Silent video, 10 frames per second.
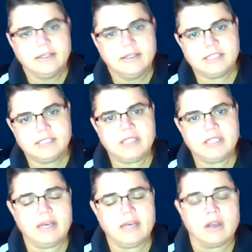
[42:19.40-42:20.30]
it's
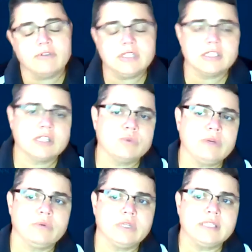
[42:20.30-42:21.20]
best to have the conversation, because
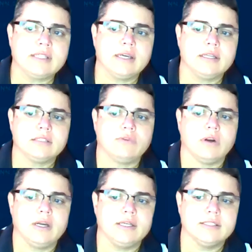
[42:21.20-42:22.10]
we really say it as
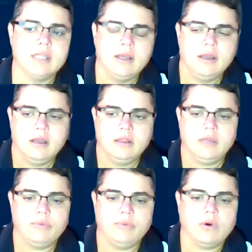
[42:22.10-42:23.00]
far as
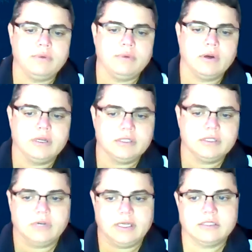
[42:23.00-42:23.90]
the important part is
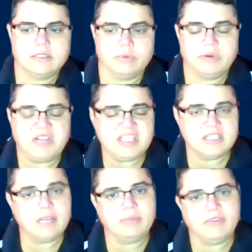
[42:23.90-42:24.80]
for us to prevent
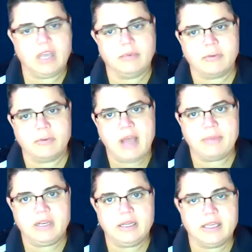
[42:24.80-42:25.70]
this behavior from
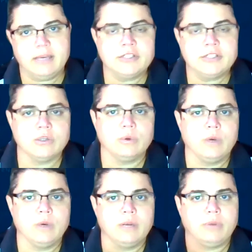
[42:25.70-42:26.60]
happening again. And so we
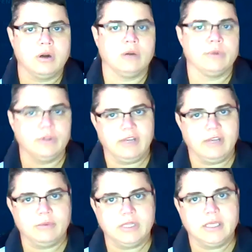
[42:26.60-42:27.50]
want to partner with your
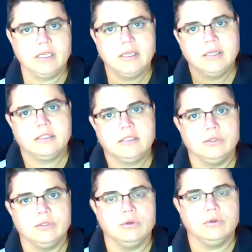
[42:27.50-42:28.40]
family
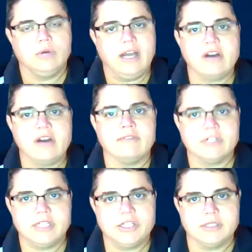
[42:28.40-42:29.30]
to have
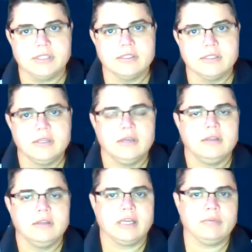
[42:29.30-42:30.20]
conversations
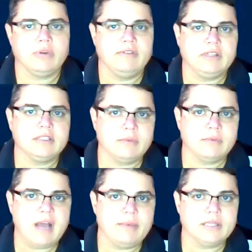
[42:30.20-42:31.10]
that can prevent this from
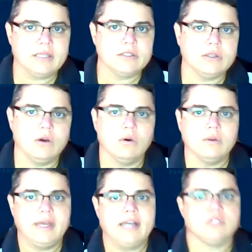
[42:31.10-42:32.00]
happening. So
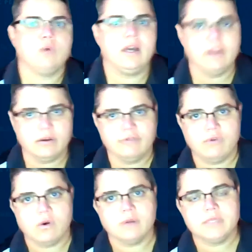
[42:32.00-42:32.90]
that's why they're
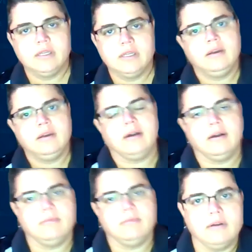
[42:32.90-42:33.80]
informed
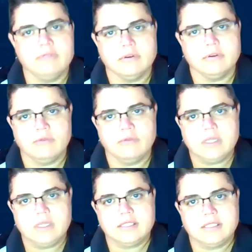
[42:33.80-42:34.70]
of
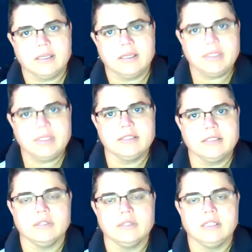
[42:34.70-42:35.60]
what has taken
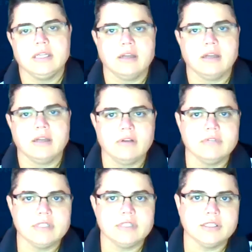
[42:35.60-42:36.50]
place. So then they can have
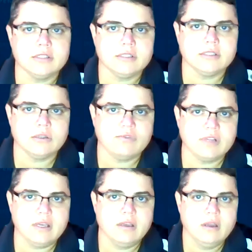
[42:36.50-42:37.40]
conversations to
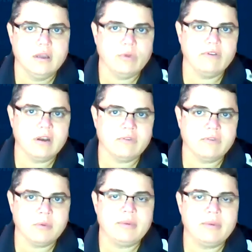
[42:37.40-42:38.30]
hopefully prevent it
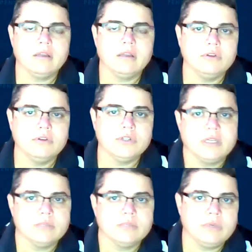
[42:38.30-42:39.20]
from happening in the future,
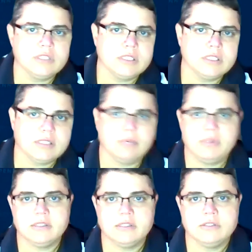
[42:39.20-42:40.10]
because we want you to stay a
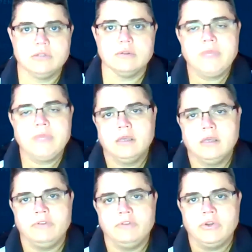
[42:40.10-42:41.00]
Penn State student.
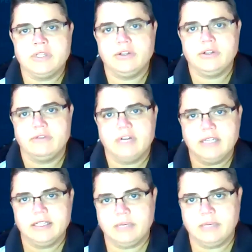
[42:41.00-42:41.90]
And if you continue to
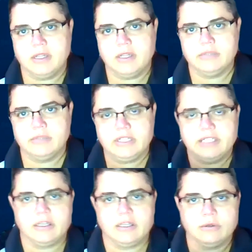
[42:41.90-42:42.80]
violate that policy
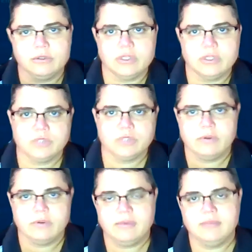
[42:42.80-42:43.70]
related to alcohol or drugs,
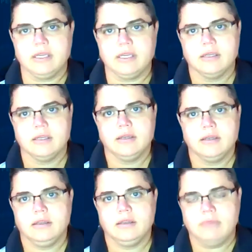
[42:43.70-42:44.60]
whichever it might be,
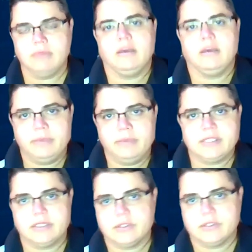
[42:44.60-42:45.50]
you might not be a
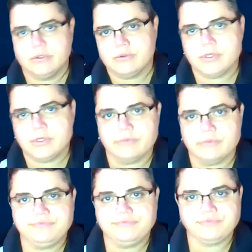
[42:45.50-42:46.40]
Penn State student.
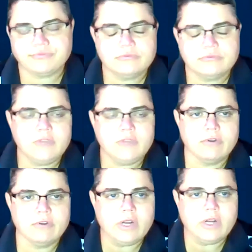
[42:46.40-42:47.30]
So
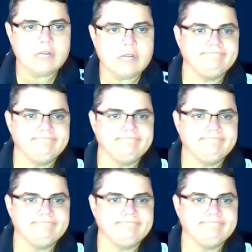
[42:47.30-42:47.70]
for very long.